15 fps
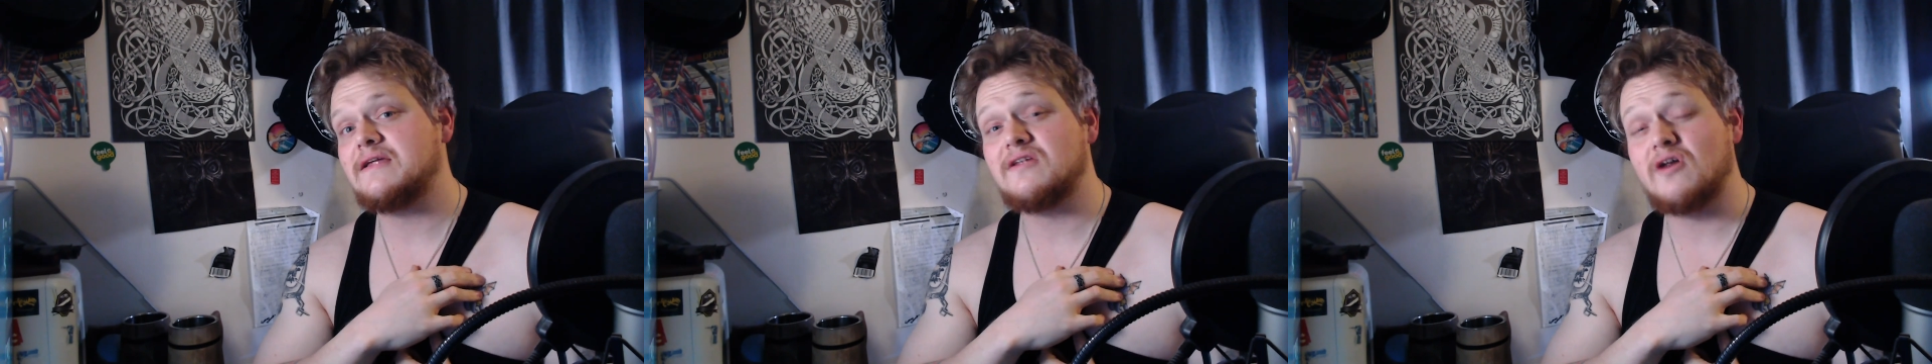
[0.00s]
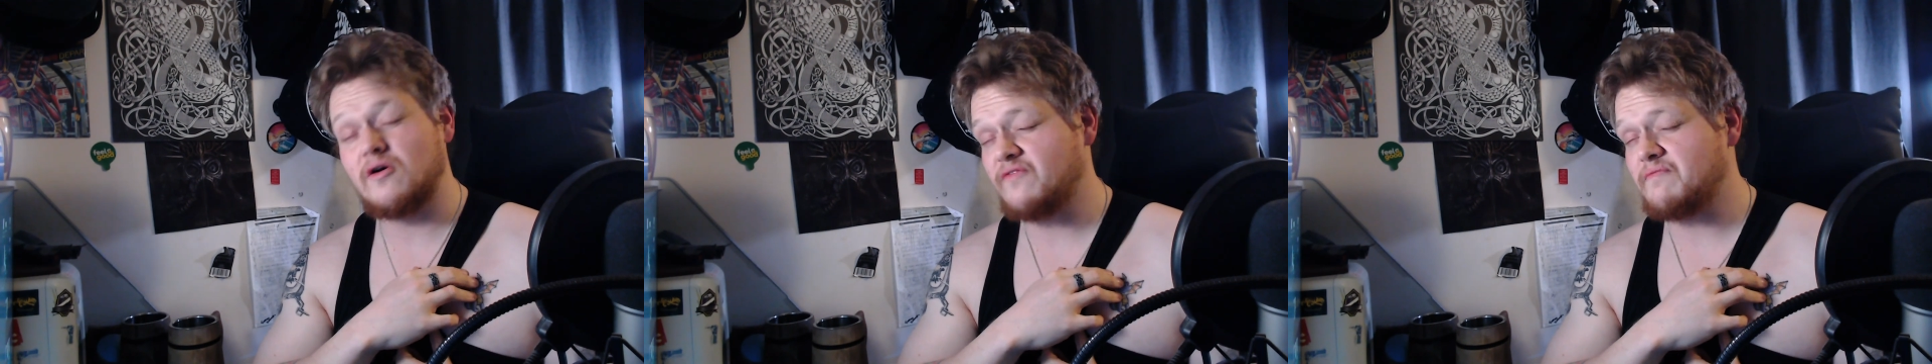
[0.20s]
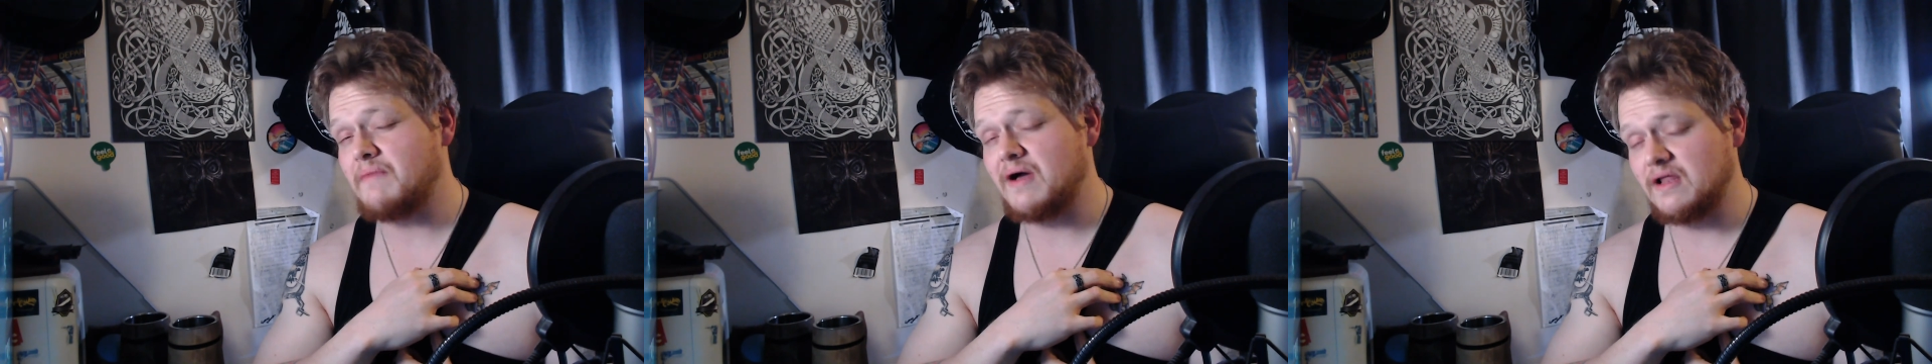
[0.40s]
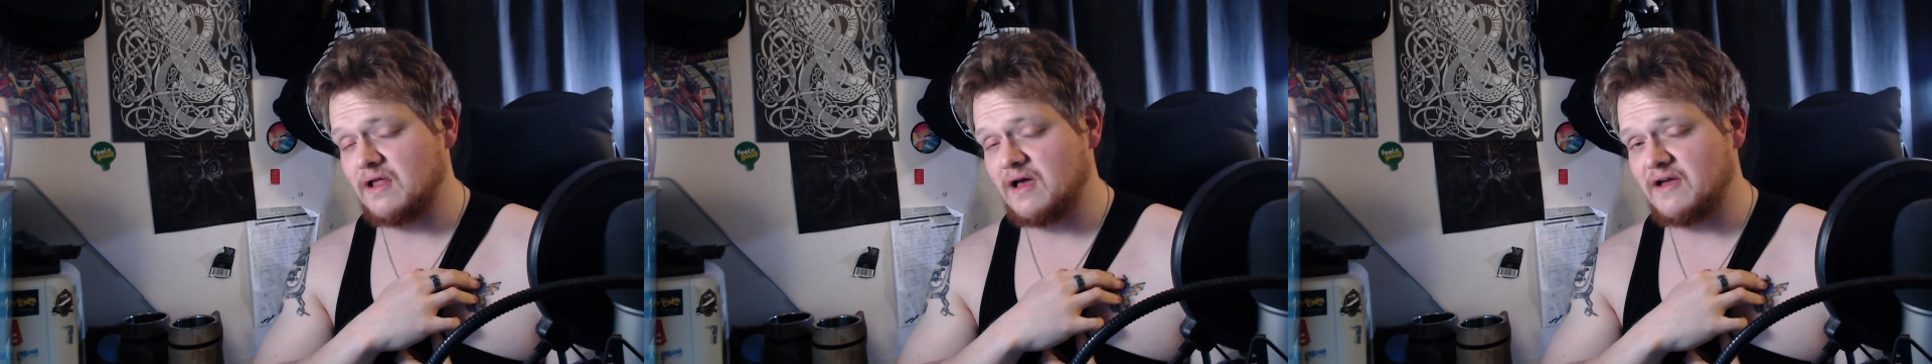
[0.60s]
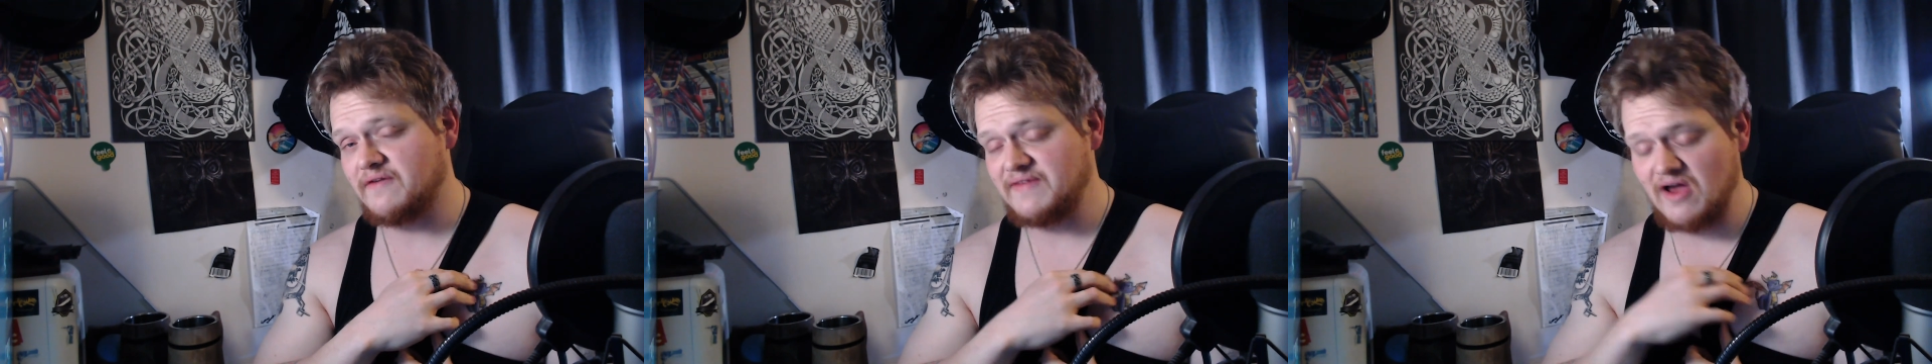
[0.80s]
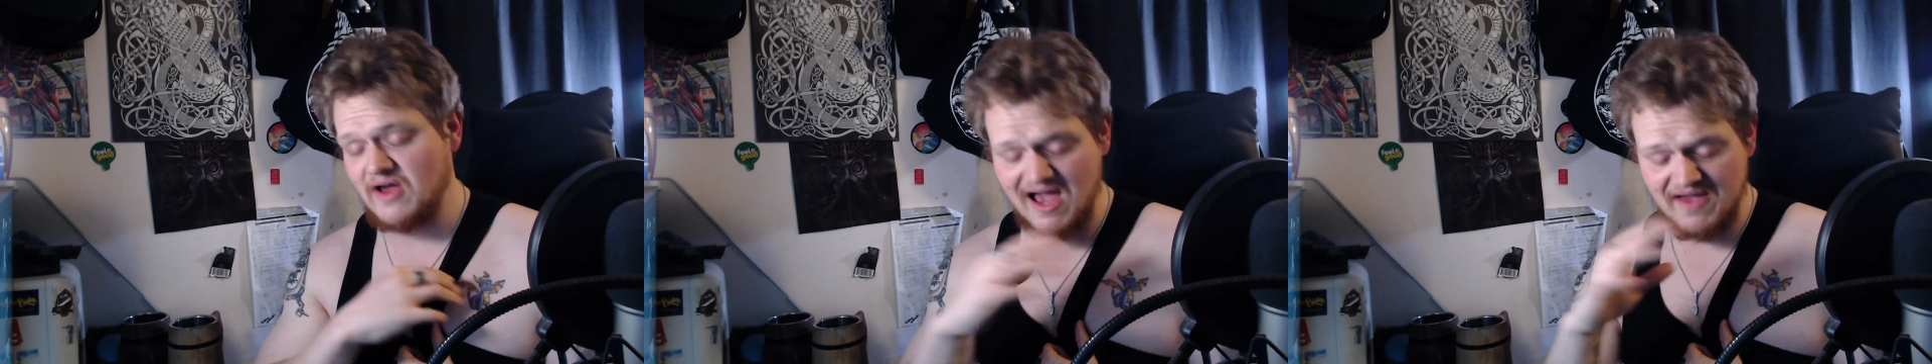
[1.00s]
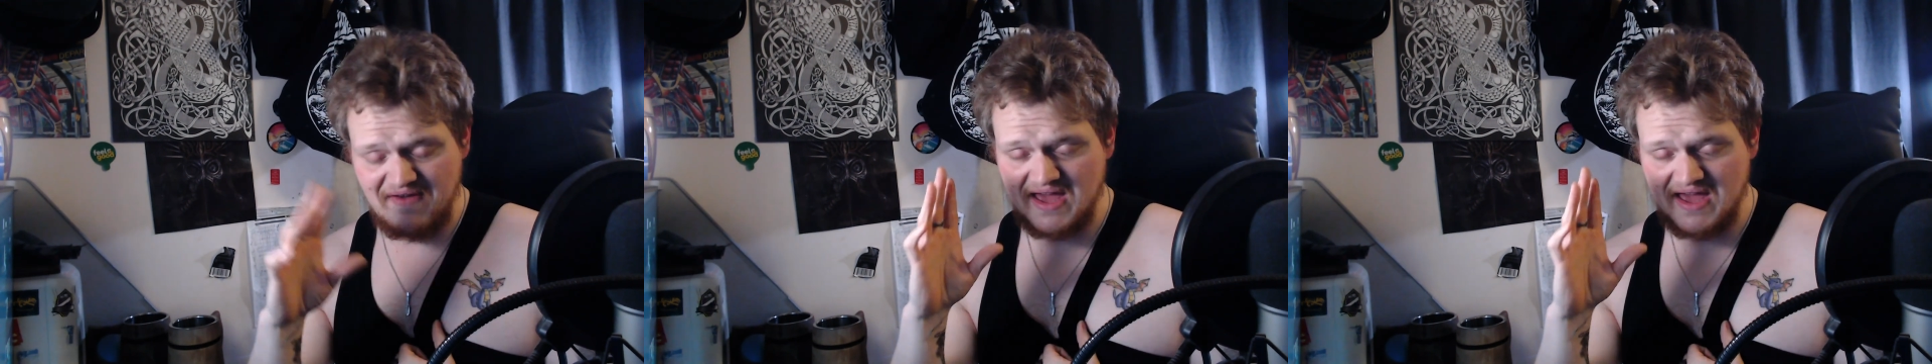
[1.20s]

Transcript: of my life. Now, I've had a